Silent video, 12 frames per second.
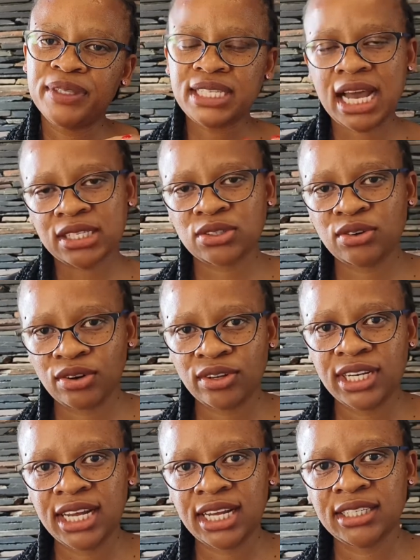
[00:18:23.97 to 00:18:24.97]
task
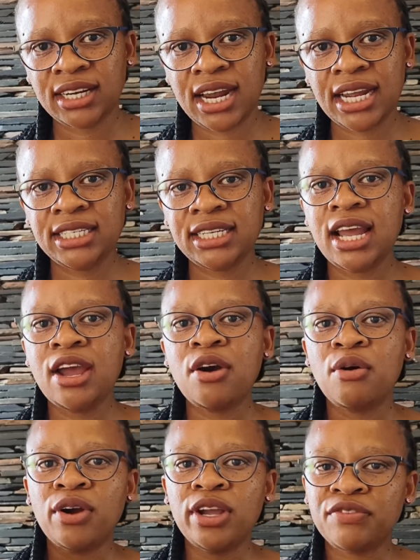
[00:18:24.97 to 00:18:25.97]
order, right?
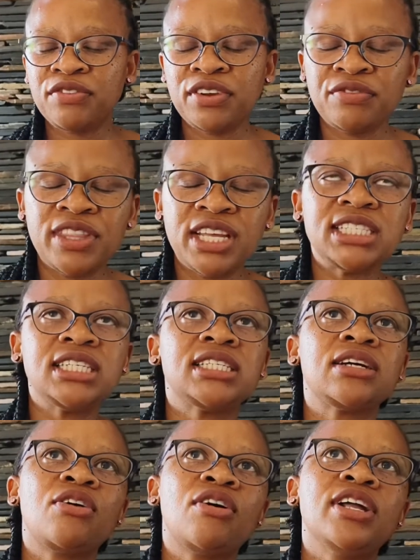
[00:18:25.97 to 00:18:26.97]
If this is
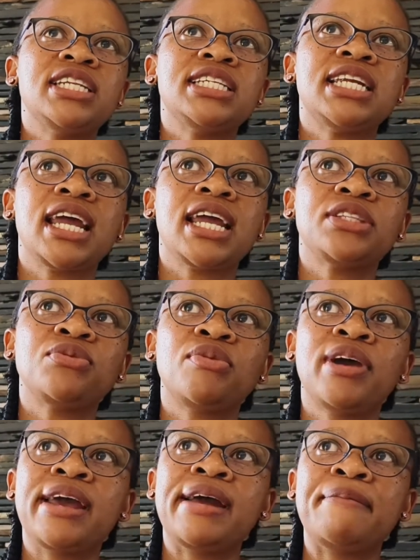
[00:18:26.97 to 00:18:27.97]
a contract
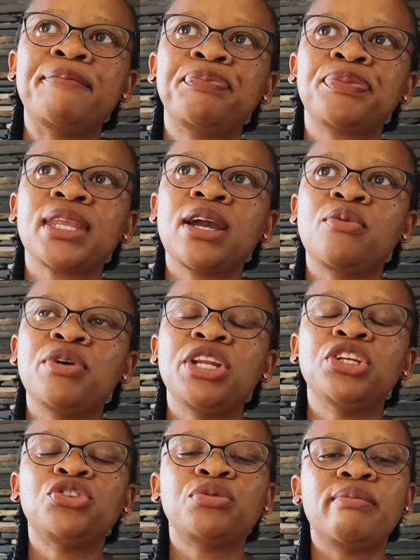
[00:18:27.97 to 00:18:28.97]
where we
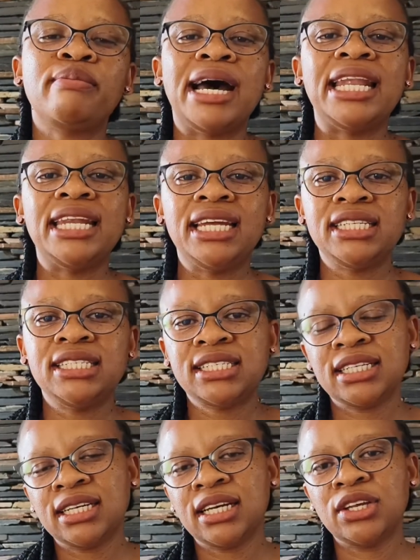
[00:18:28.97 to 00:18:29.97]
need to
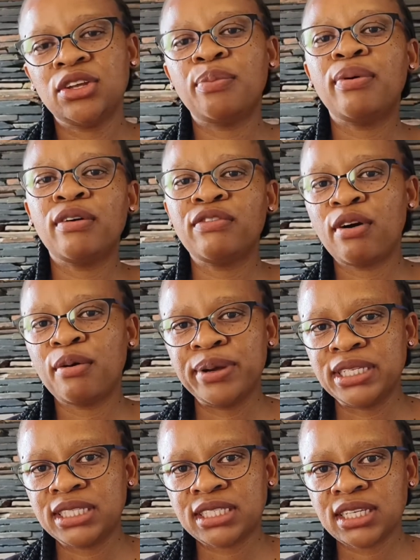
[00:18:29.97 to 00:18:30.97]
manage your
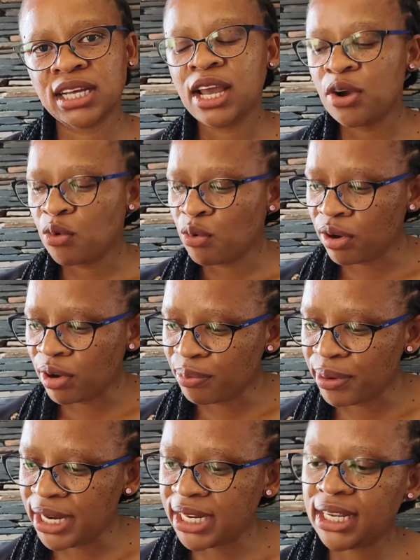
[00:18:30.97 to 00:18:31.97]
performance, we'll
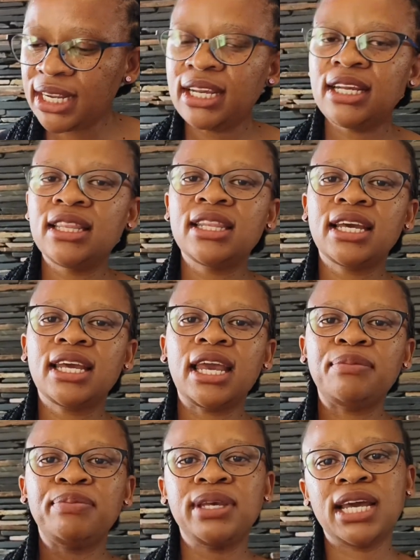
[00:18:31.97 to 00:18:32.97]
bring in the
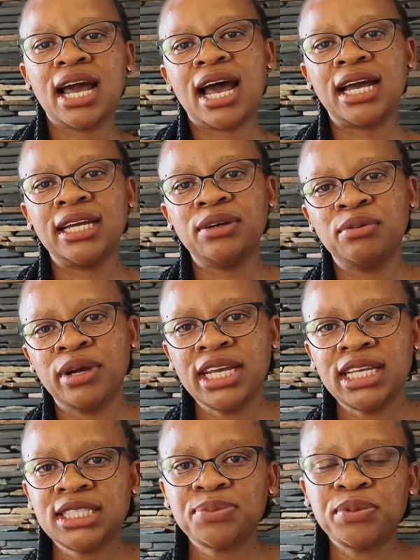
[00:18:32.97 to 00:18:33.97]
KPI, where
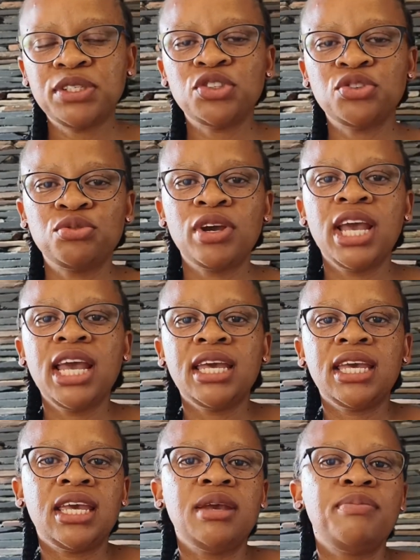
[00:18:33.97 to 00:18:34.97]
it speaks to
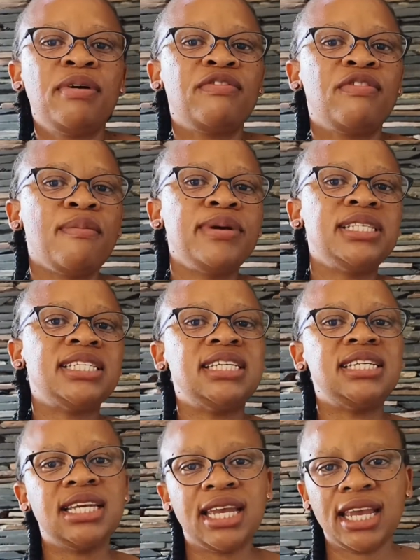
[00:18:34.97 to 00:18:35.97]
key performance
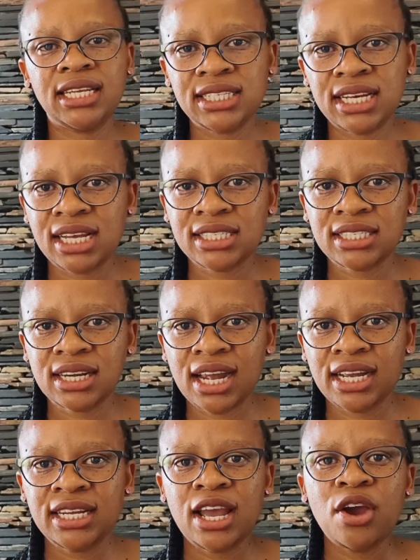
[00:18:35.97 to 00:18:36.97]
indicators,
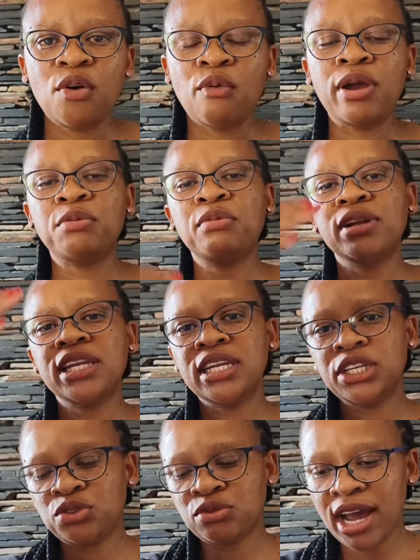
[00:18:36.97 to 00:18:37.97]
right? Where we'll
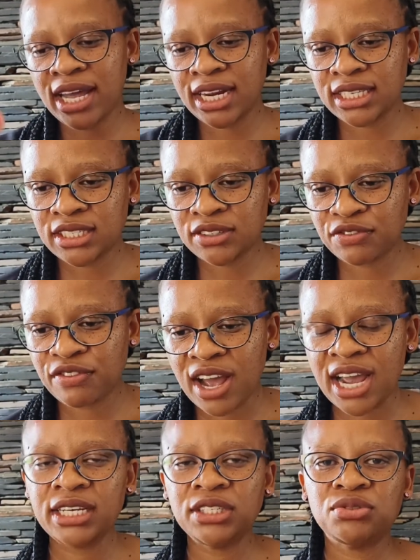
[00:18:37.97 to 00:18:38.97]
need to
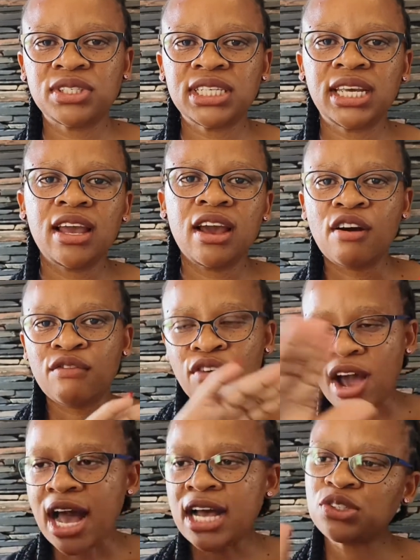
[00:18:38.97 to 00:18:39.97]
identify to say,
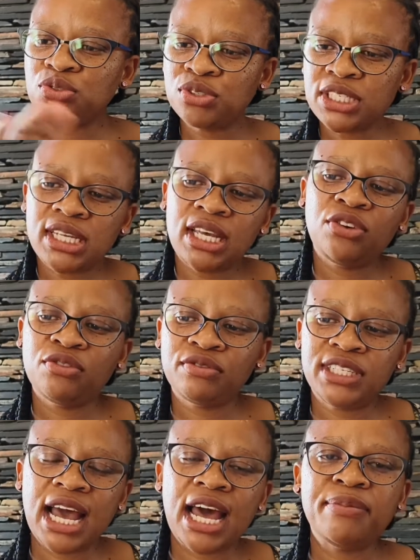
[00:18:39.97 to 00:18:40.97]
for us to say you've
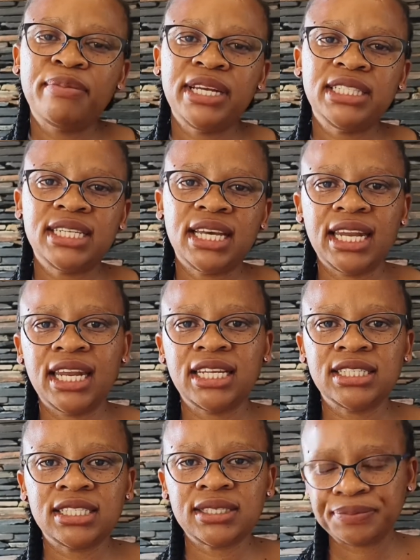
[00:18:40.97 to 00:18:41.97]
done
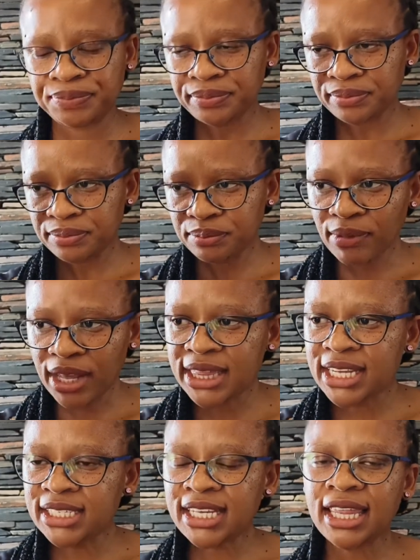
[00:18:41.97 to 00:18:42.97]
maintenance,
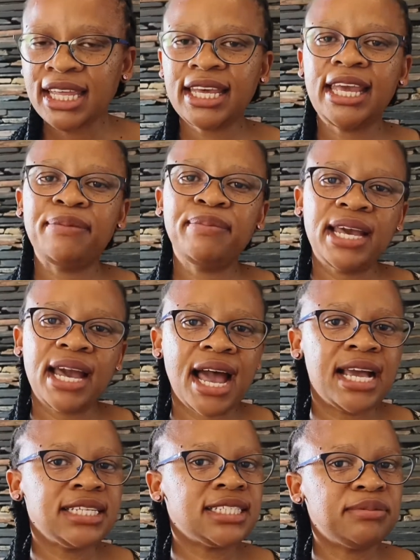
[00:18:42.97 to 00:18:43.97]
these are the
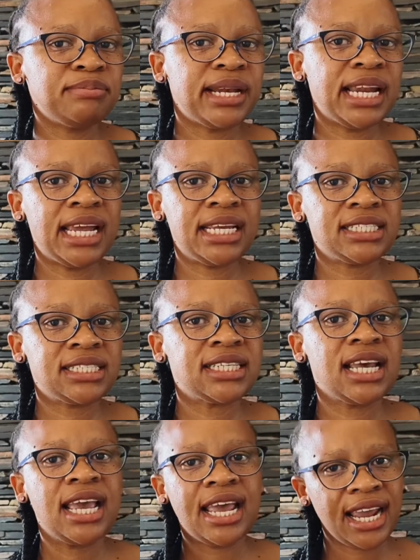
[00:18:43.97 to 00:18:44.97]
KPIs in place,
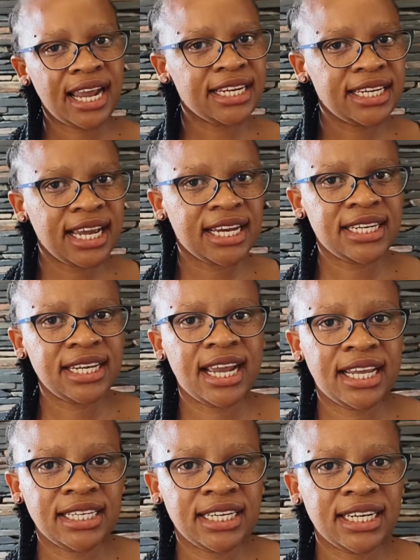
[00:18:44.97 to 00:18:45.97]
and,
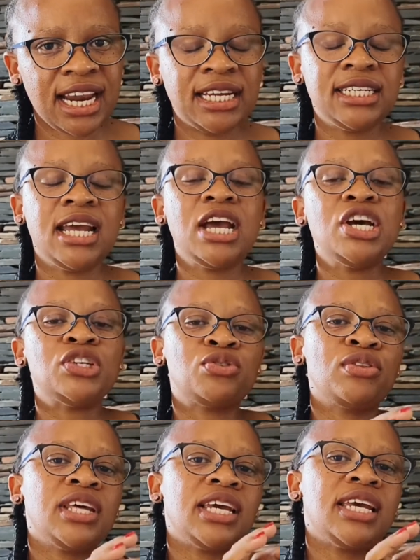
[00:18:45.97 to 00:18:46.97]
right? So
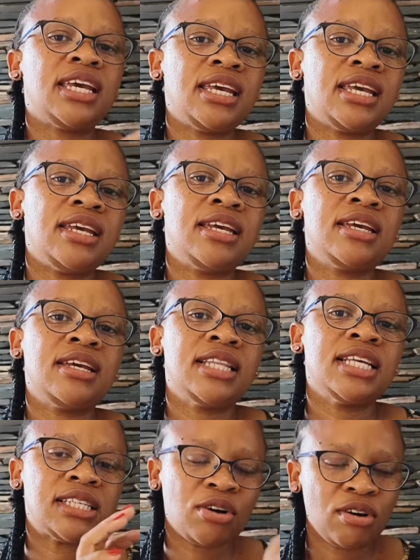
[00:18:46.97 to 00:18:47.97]
the
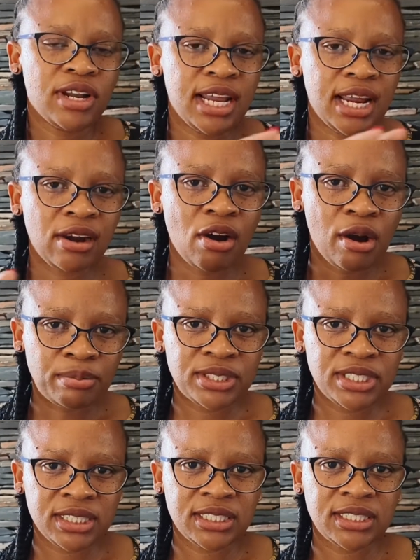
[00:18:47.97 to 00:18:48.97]
secondary
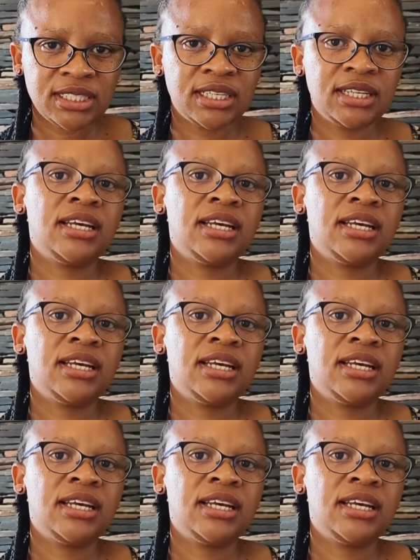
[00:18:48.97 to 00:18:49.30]
options,